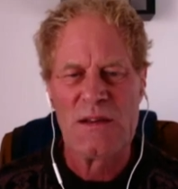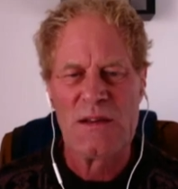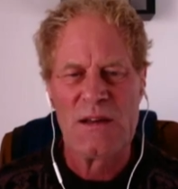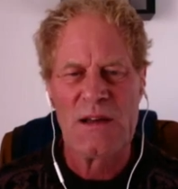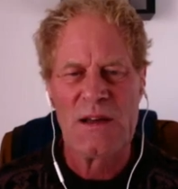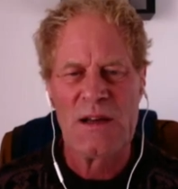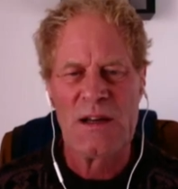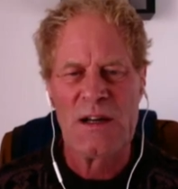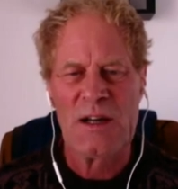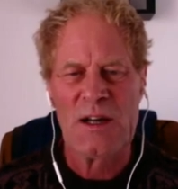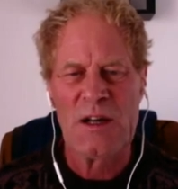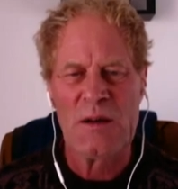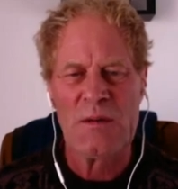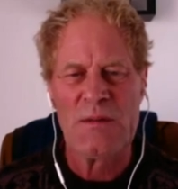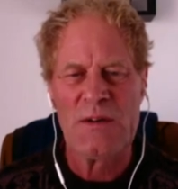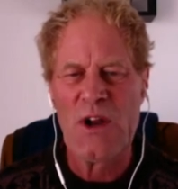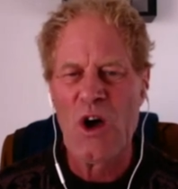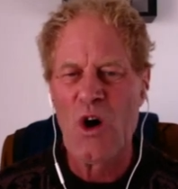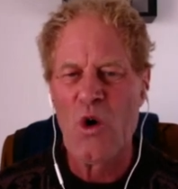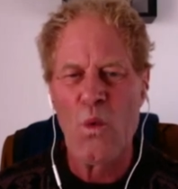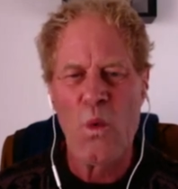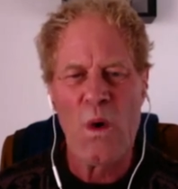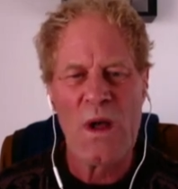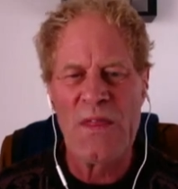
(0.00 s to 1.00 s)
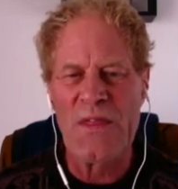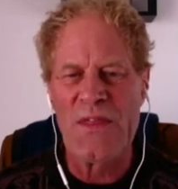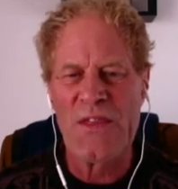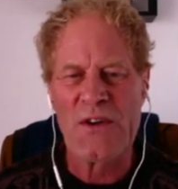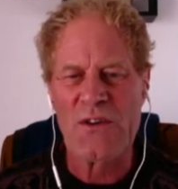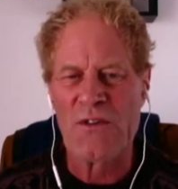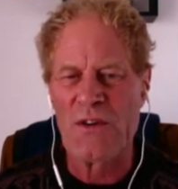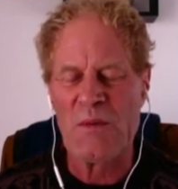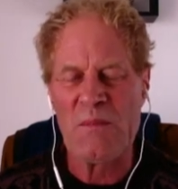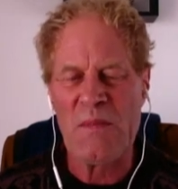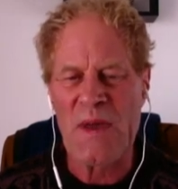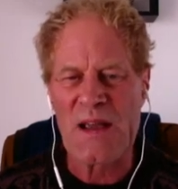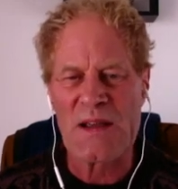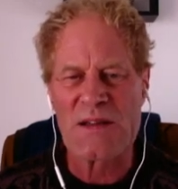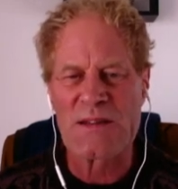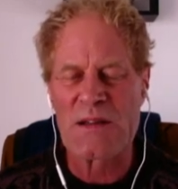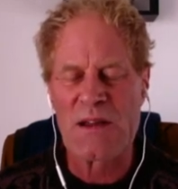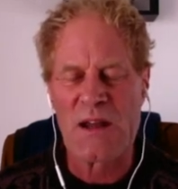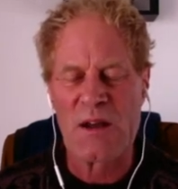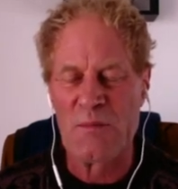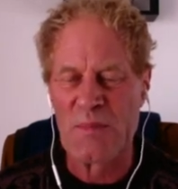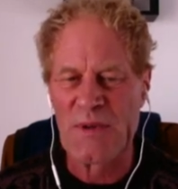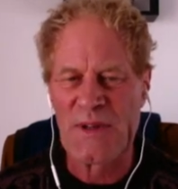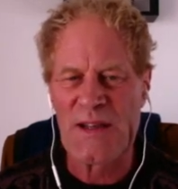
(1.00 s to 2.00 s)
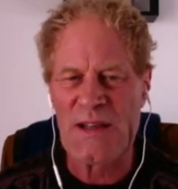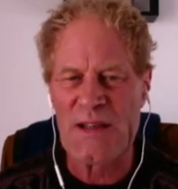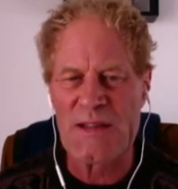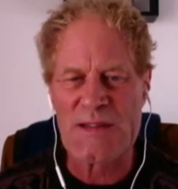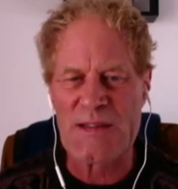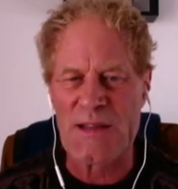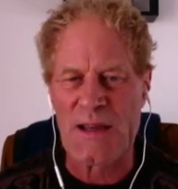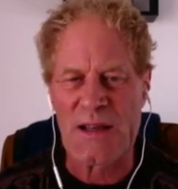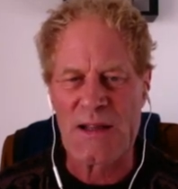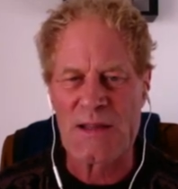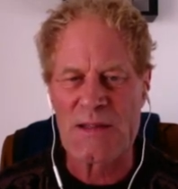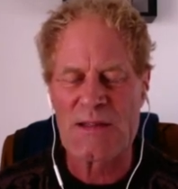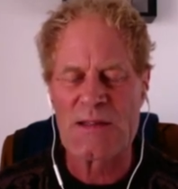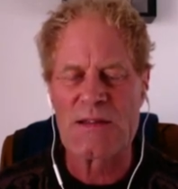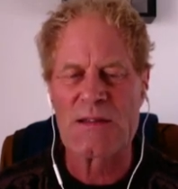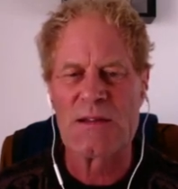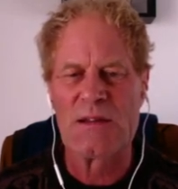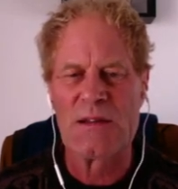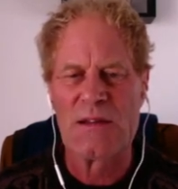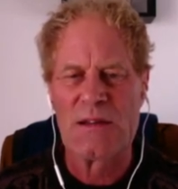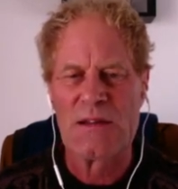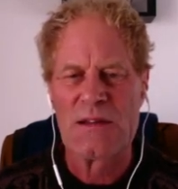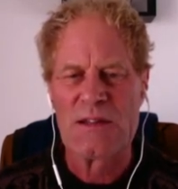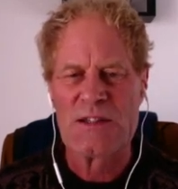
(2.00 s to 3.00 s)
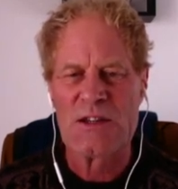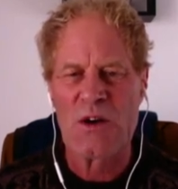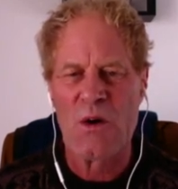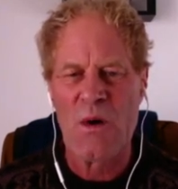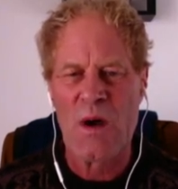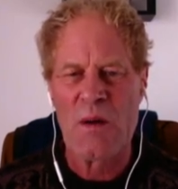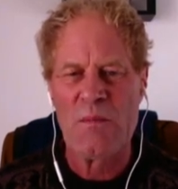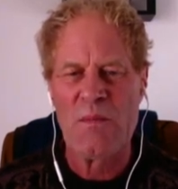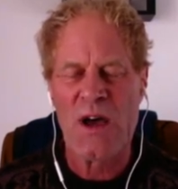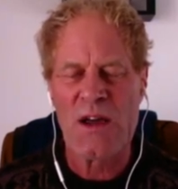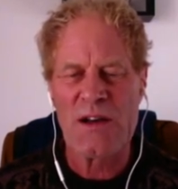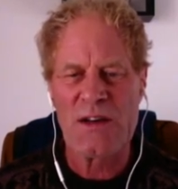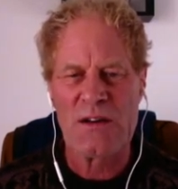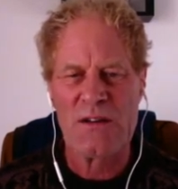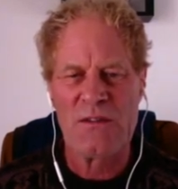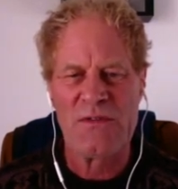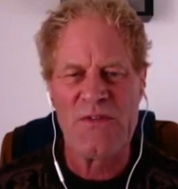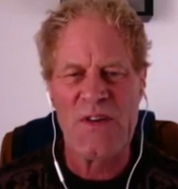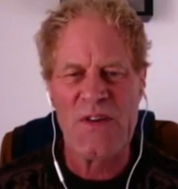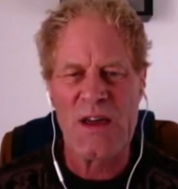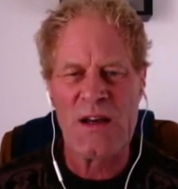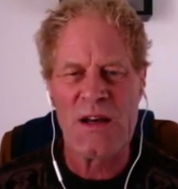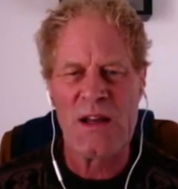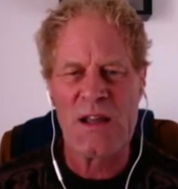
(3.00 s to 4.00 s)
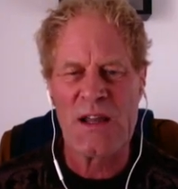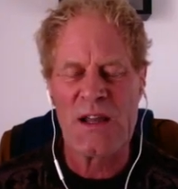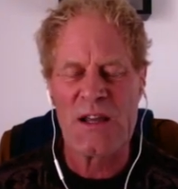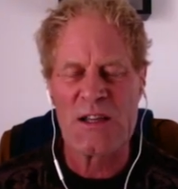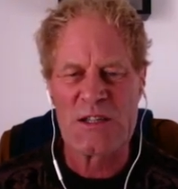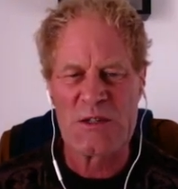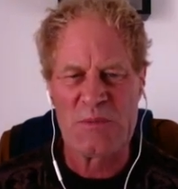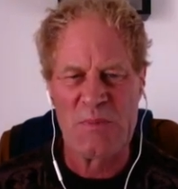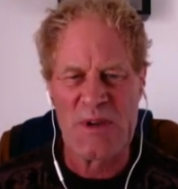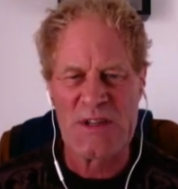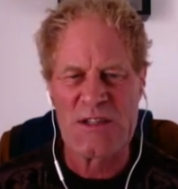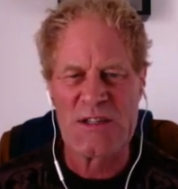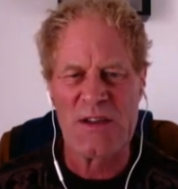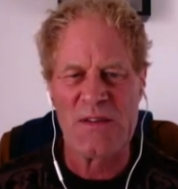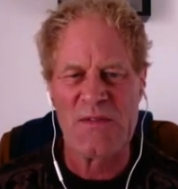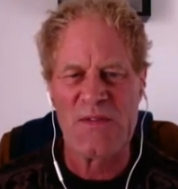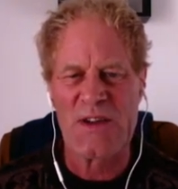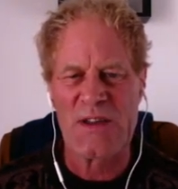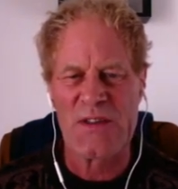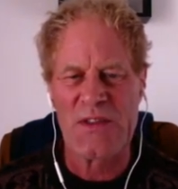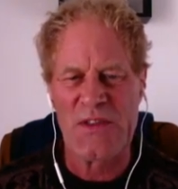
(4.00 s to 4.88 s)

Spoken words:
No one theory makes complete sense. So I'm not defending a specific